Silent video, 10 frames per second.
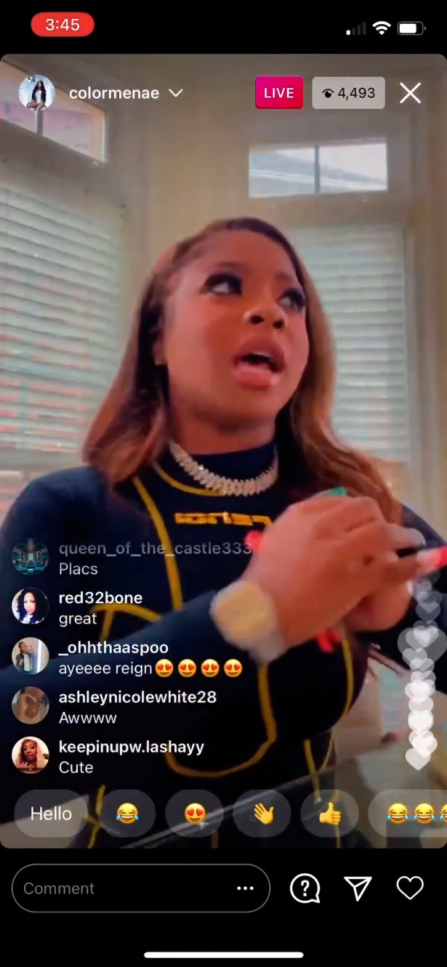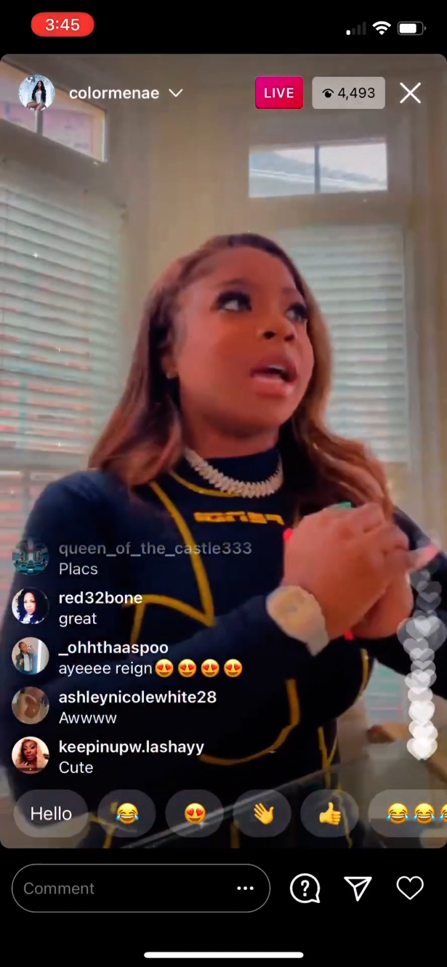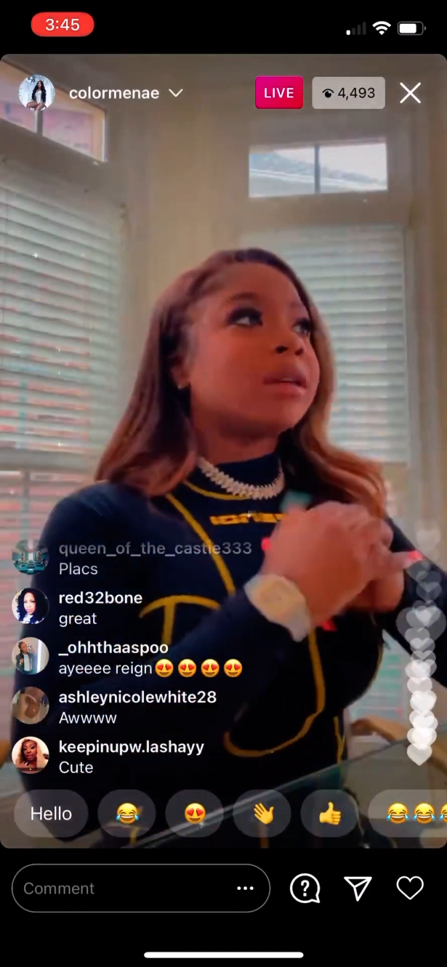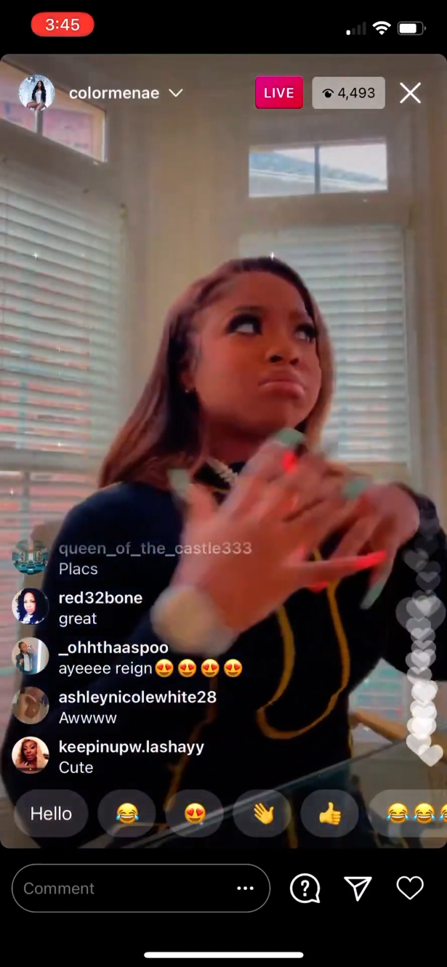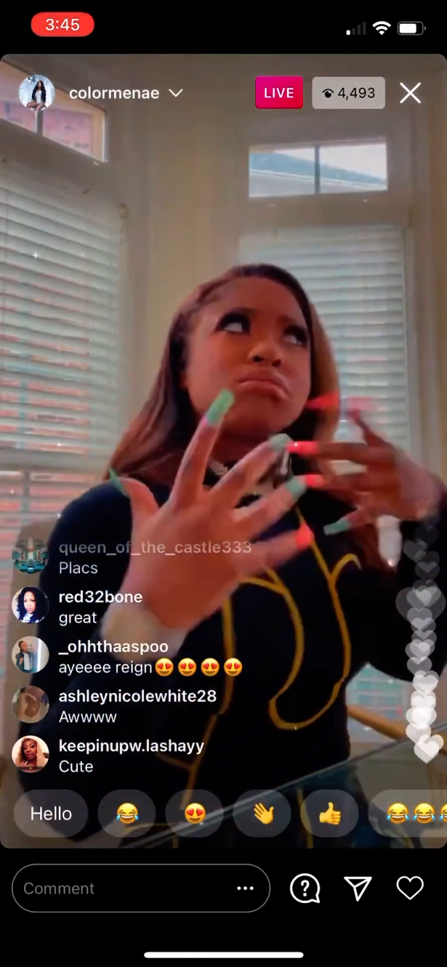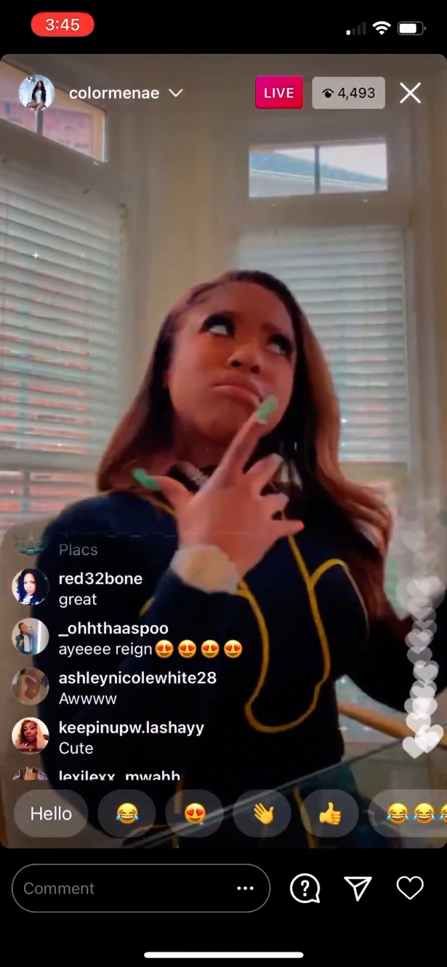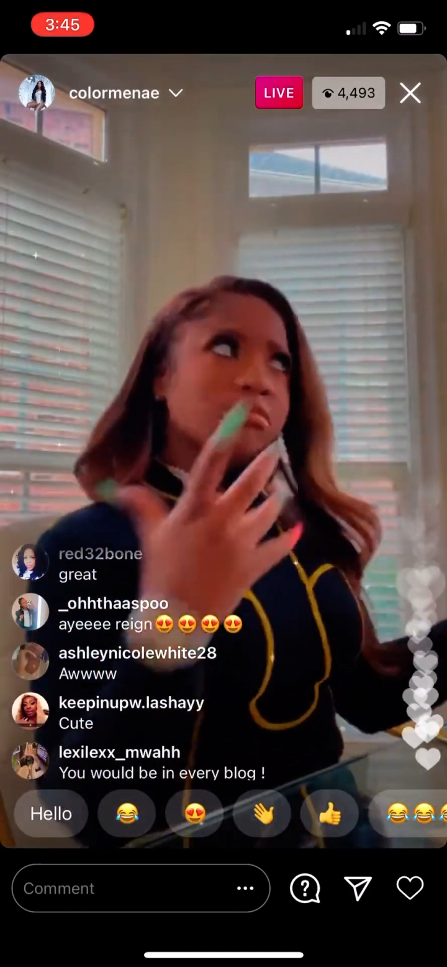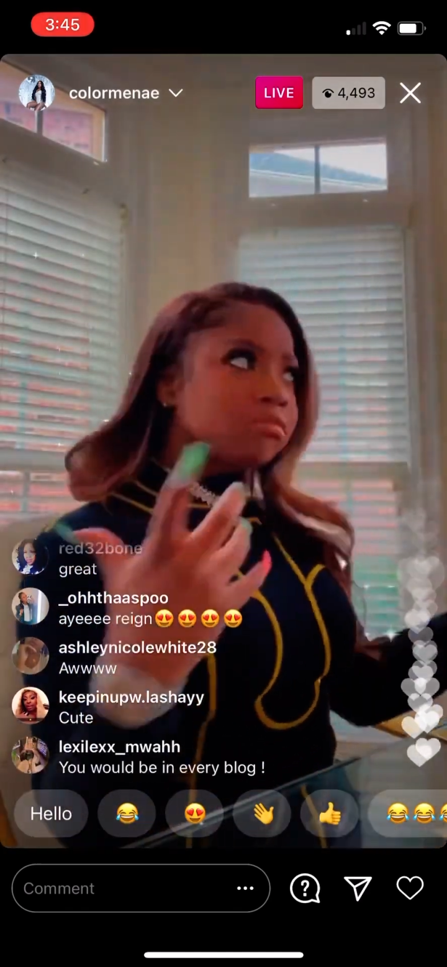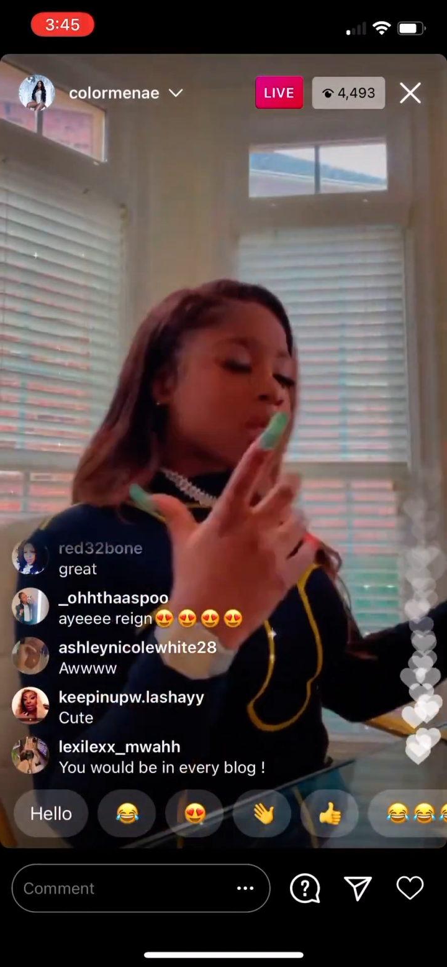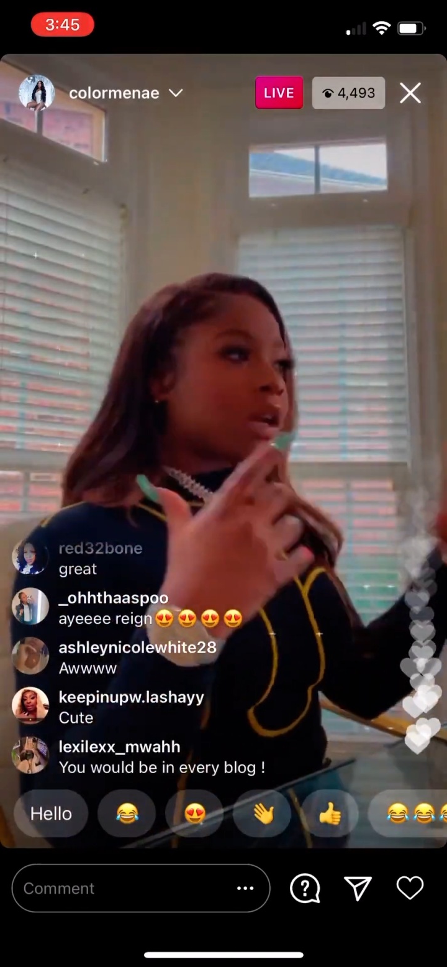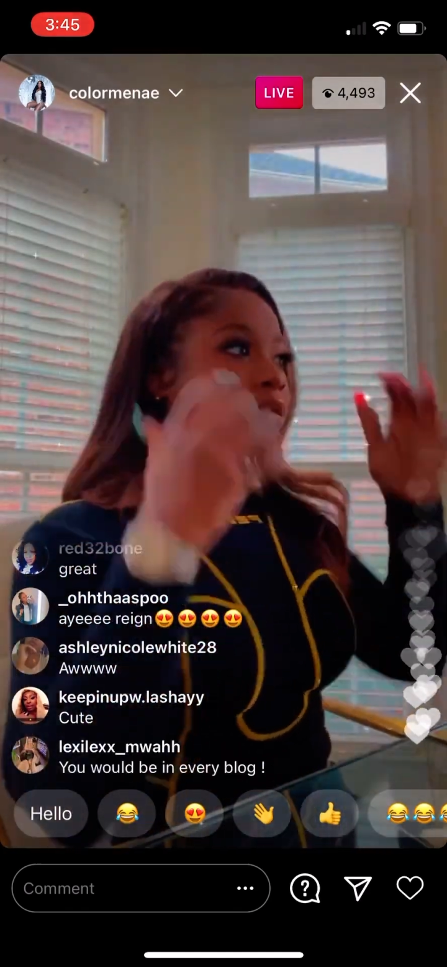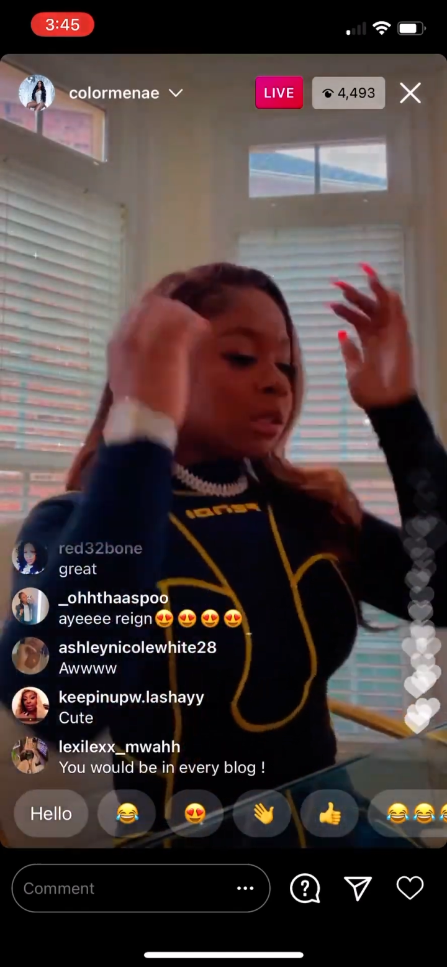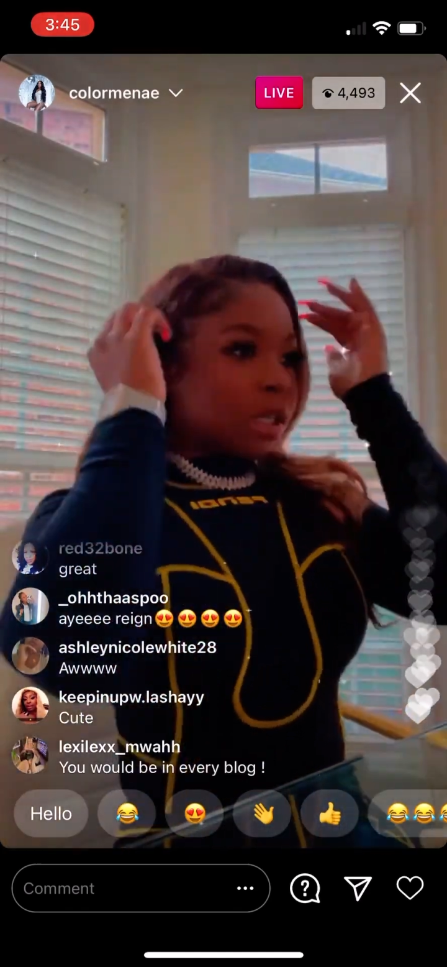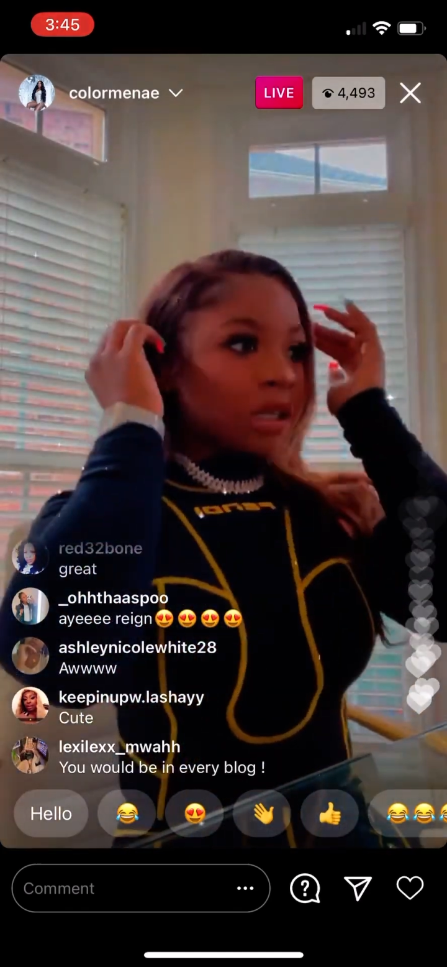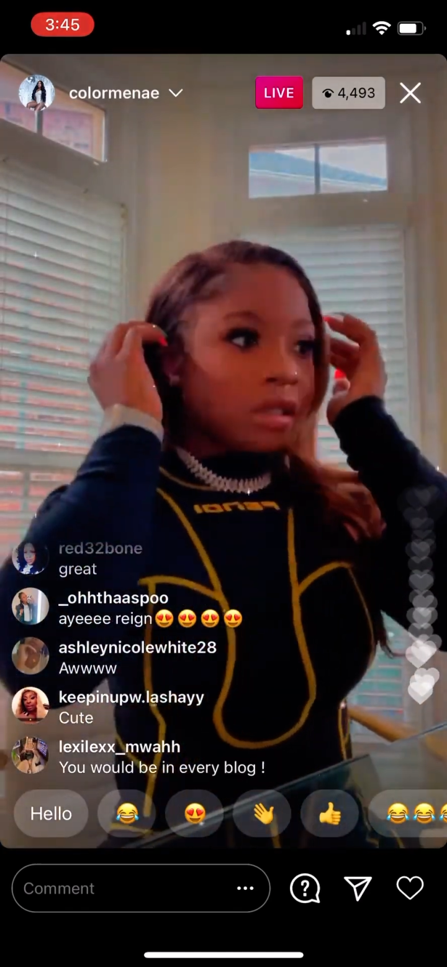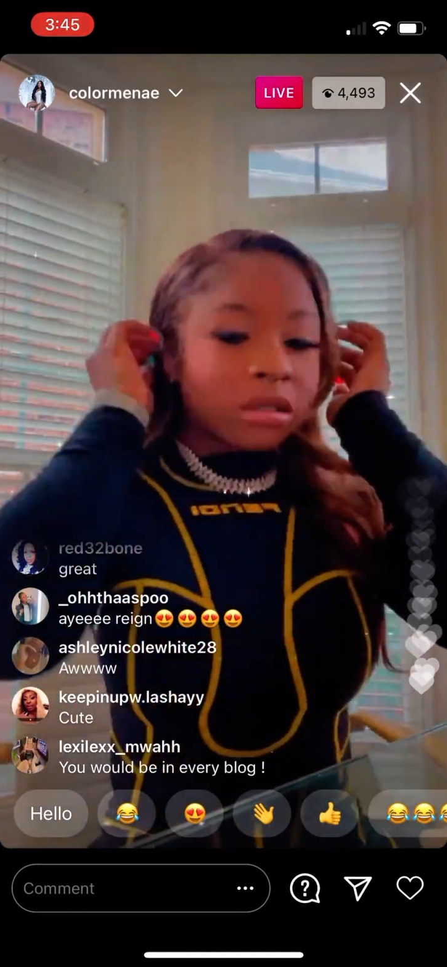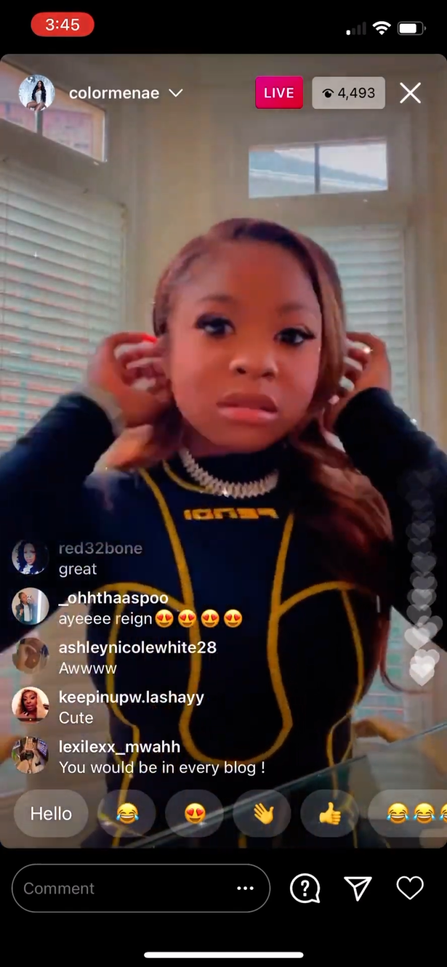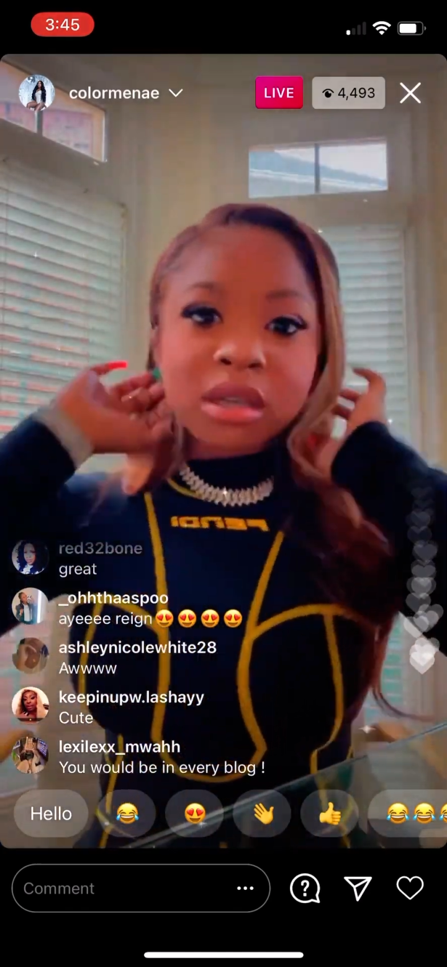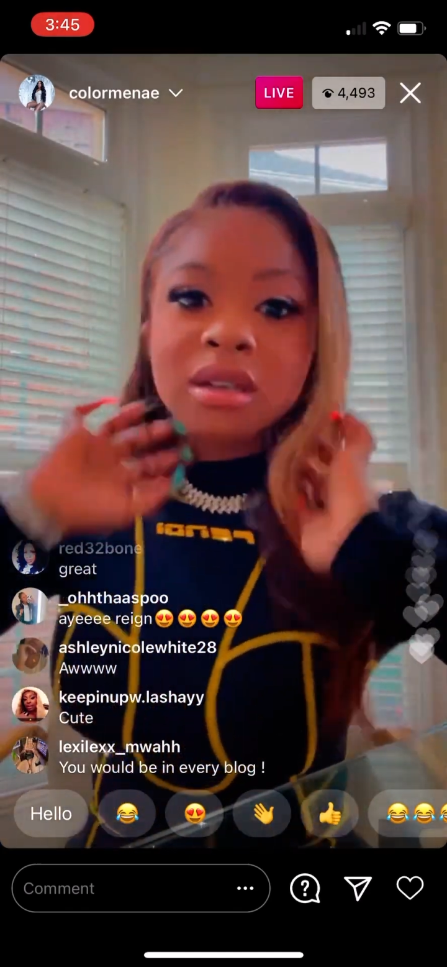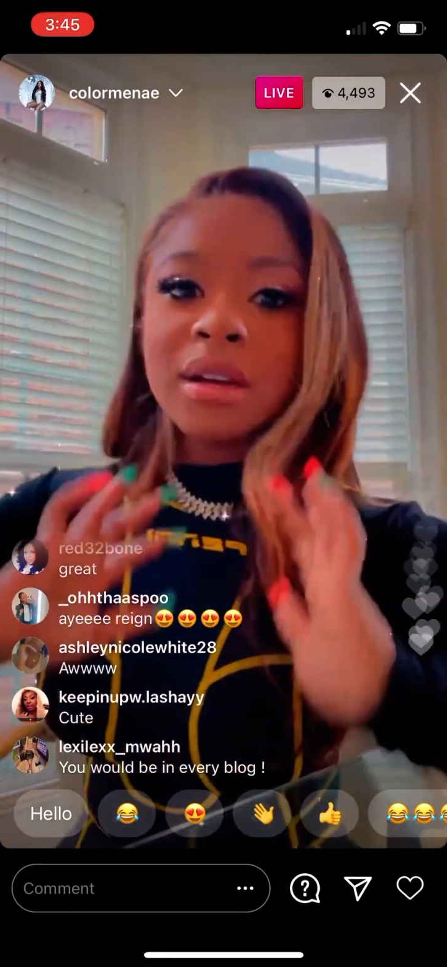Like, I gonna get it.